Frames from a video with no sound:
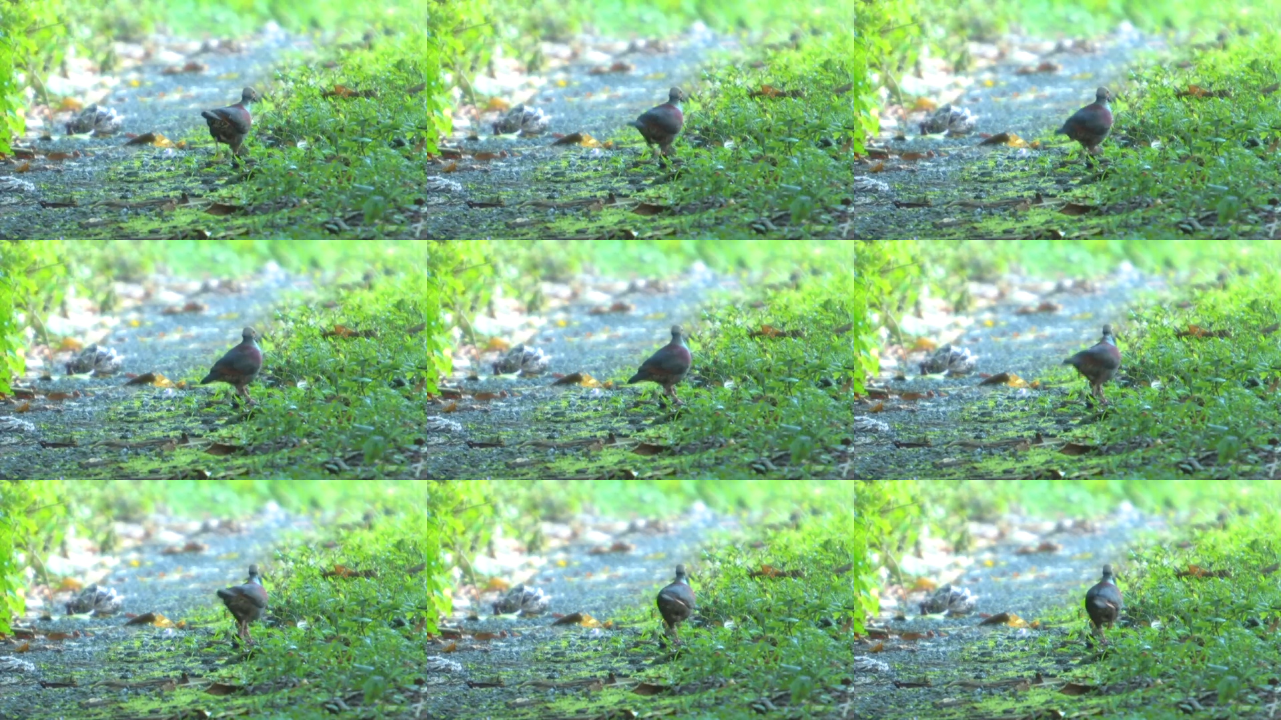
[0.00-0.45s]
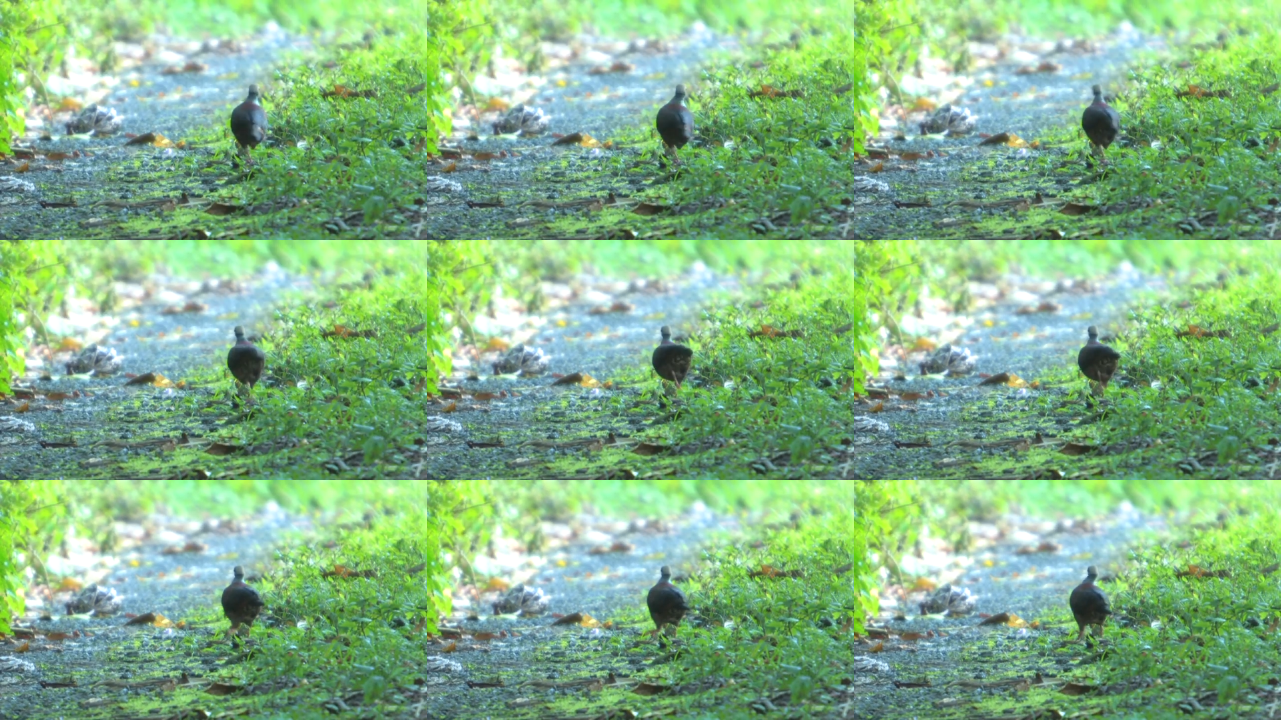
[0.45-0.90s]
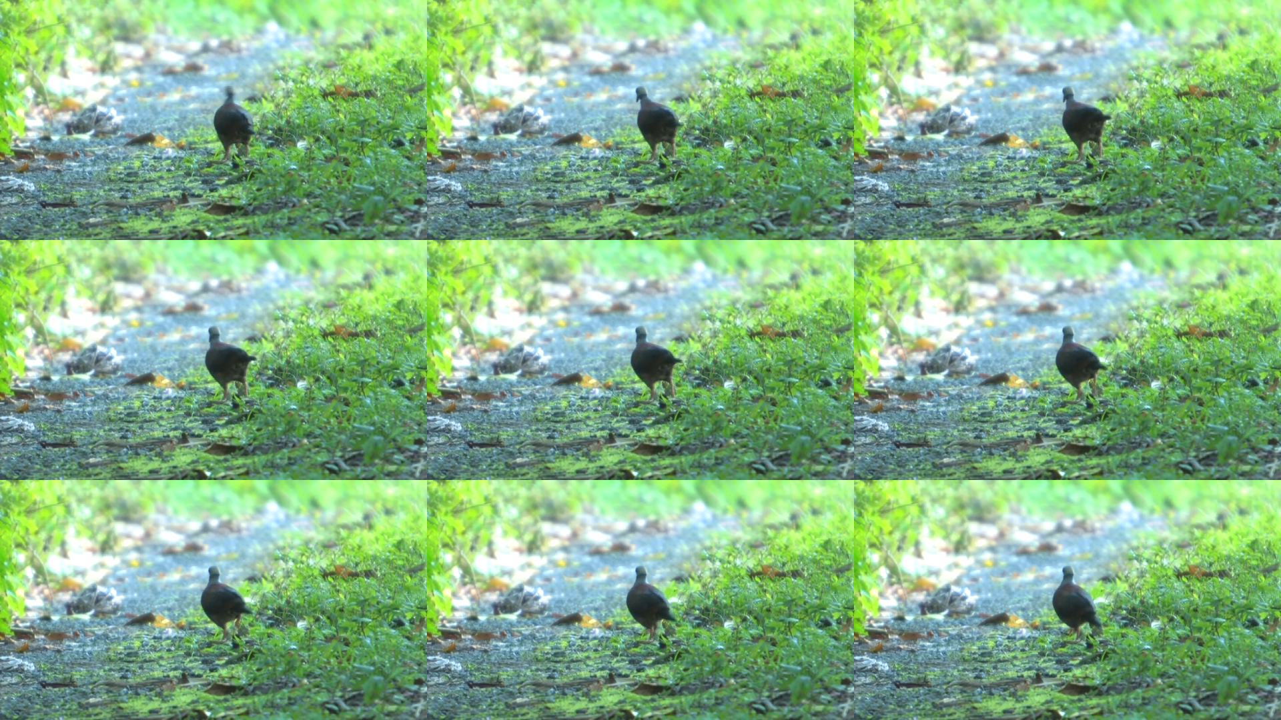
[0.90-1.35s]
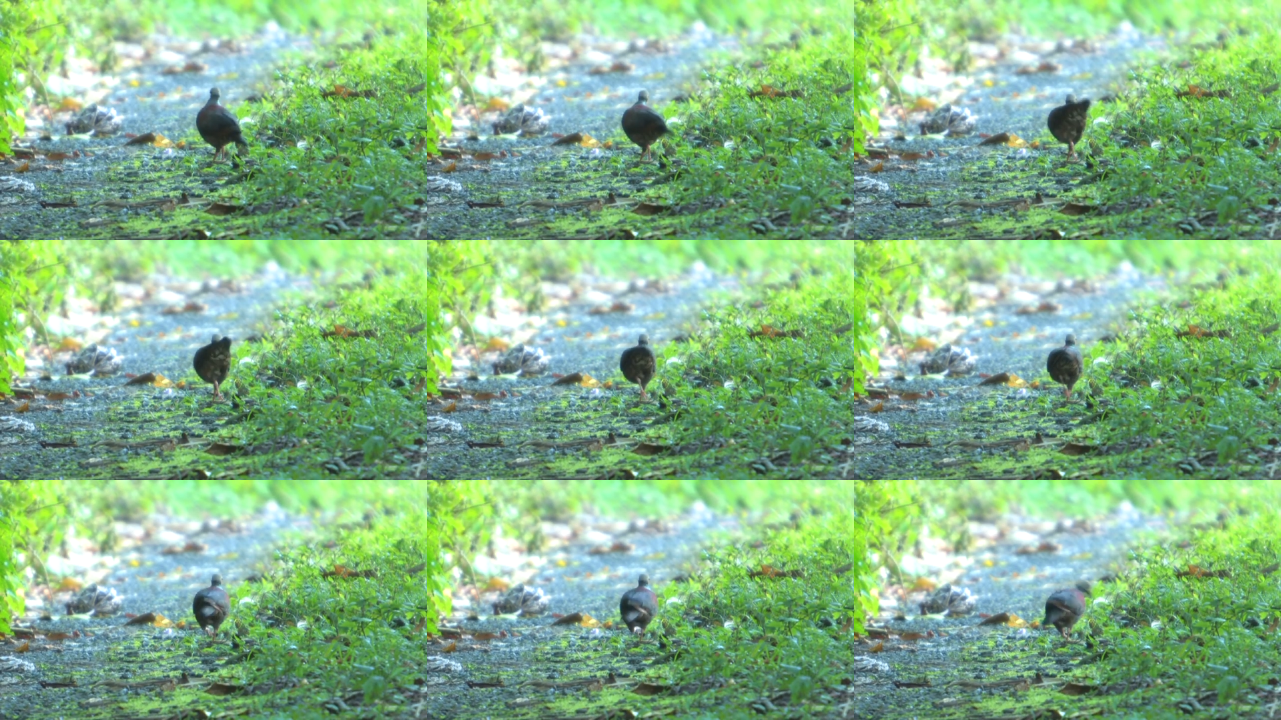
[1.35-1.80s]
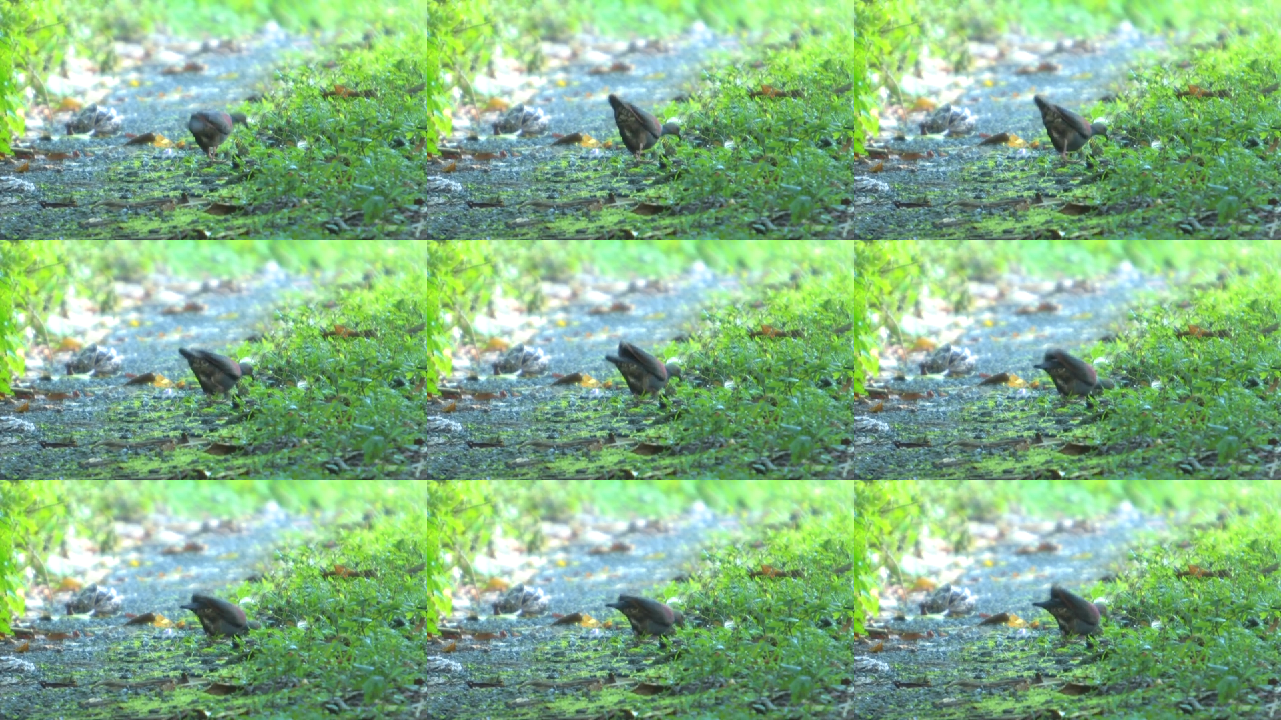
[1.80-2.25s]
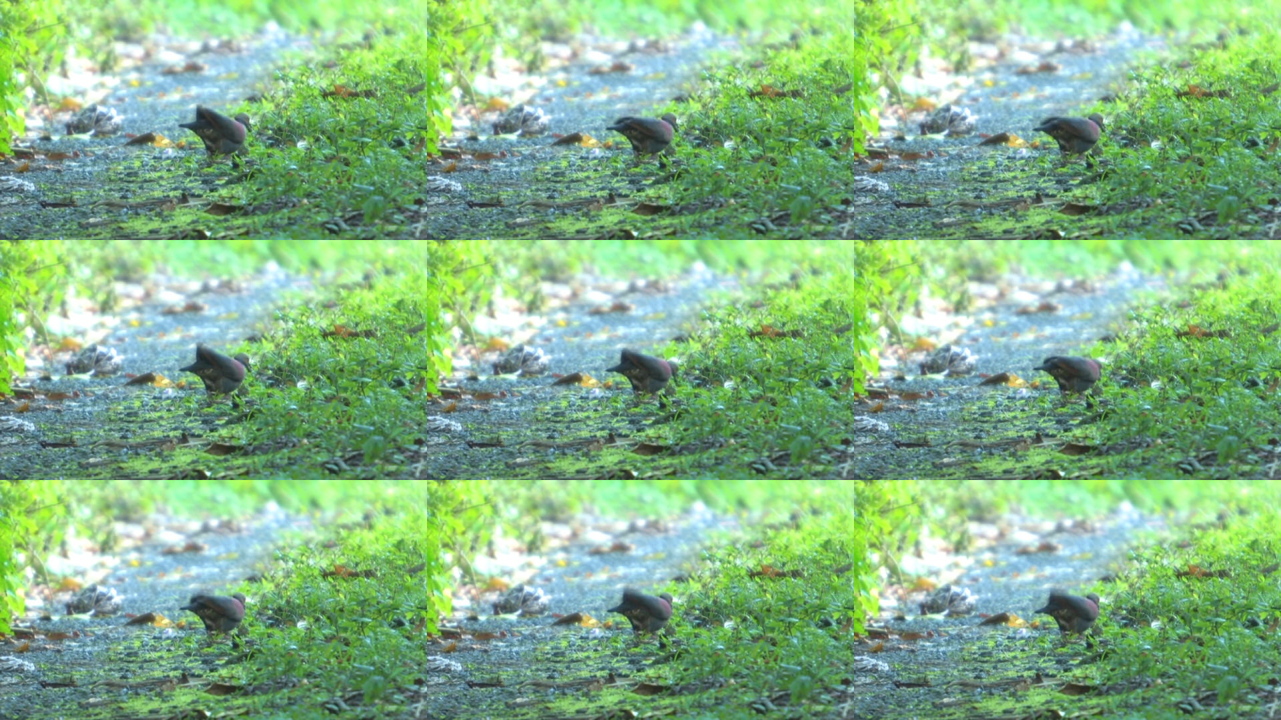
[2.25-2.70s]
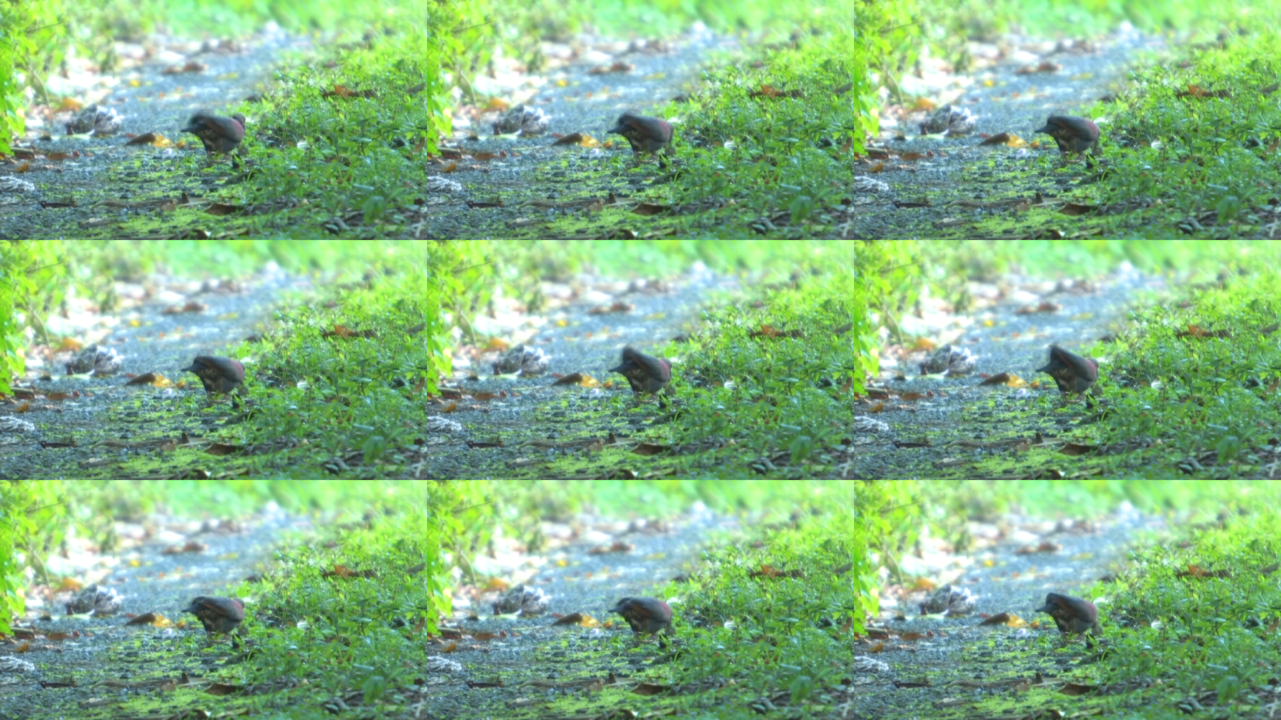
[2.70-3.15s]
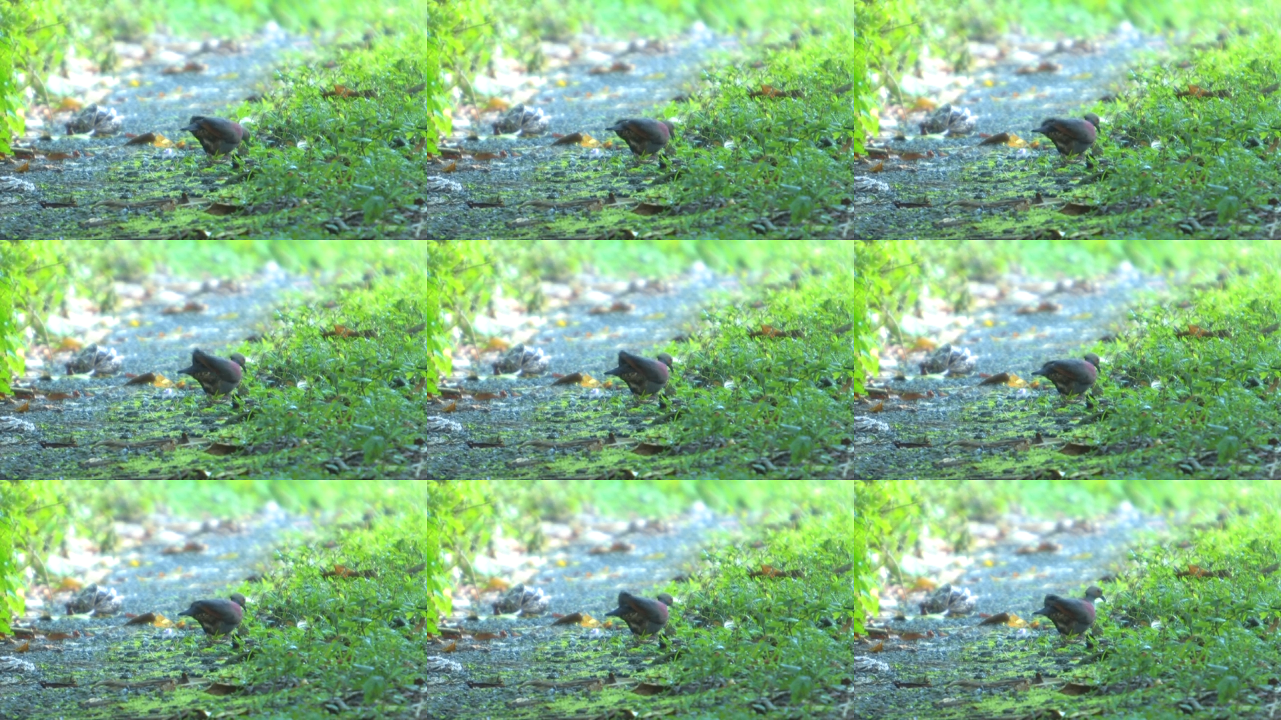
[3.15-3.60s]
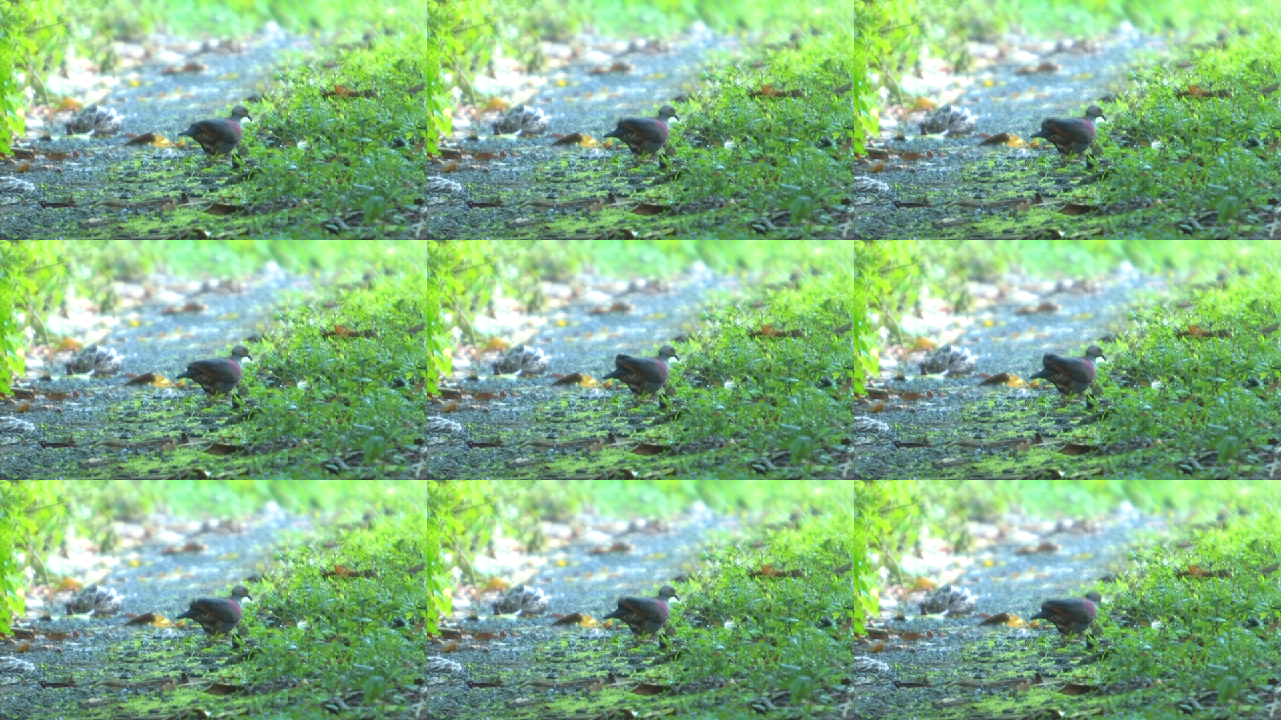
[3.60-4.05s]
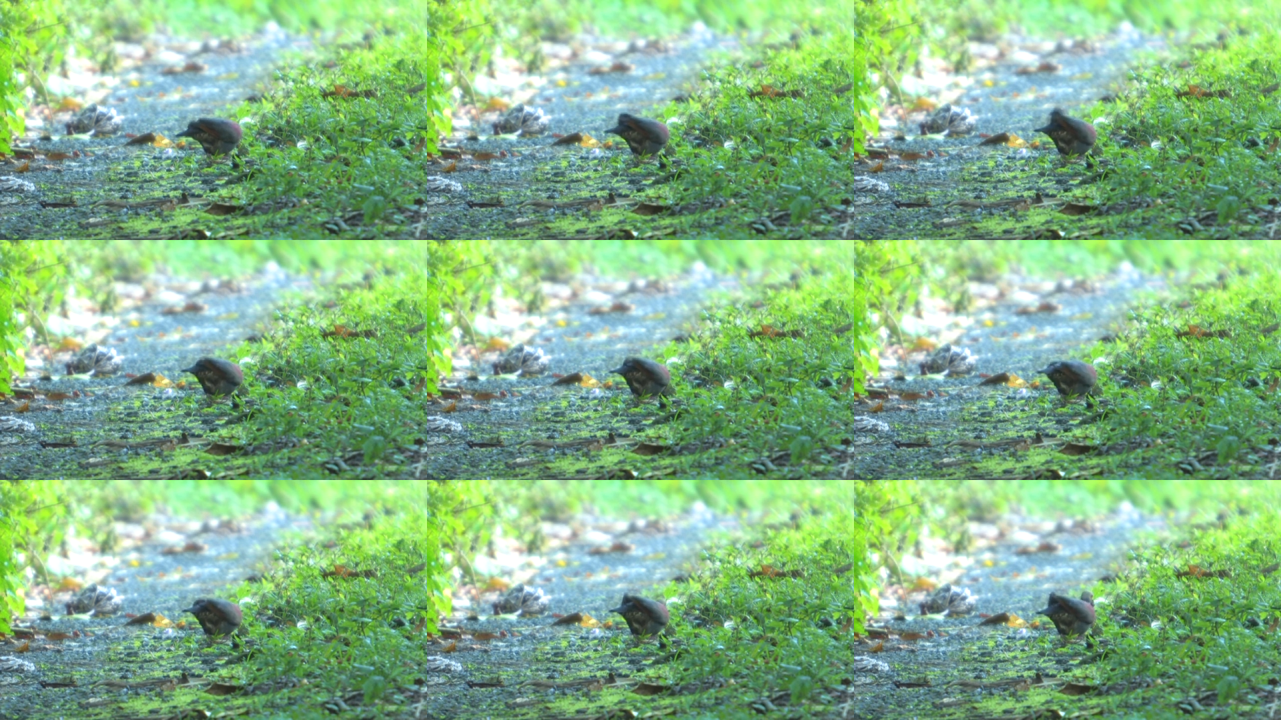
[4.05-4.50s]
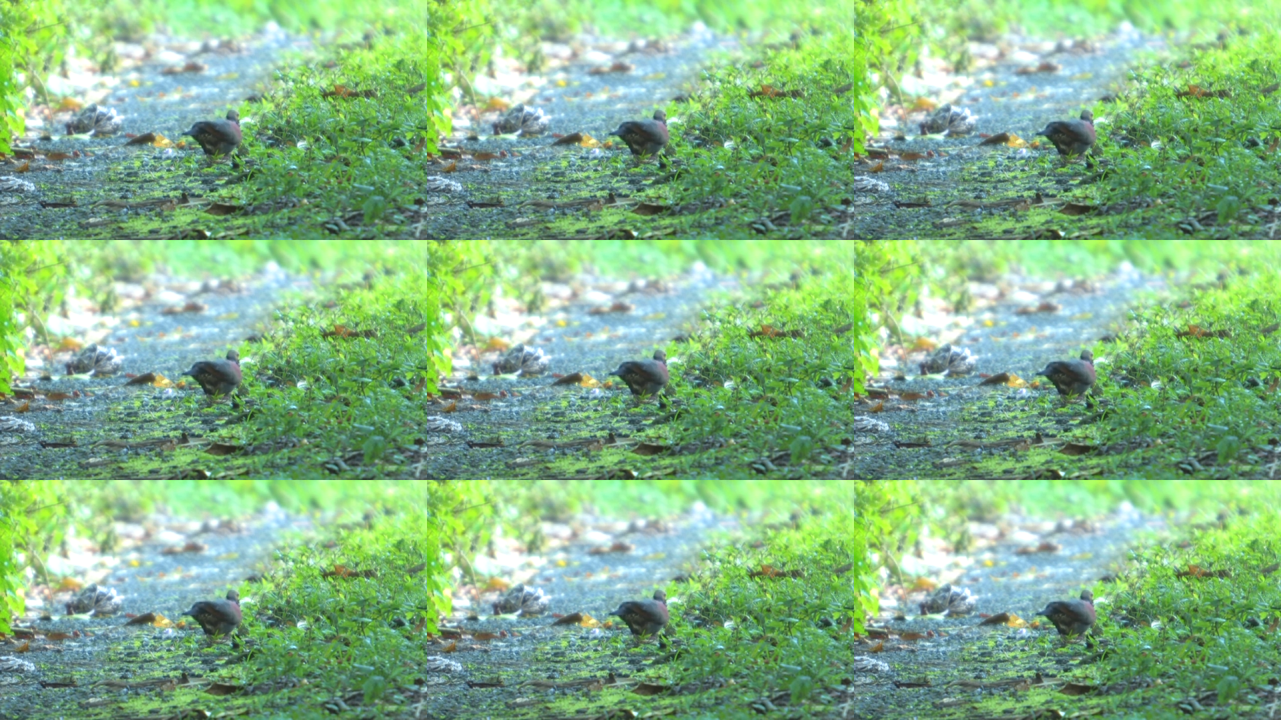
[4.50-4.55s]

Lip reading: No face is visible, so there are no lips to read.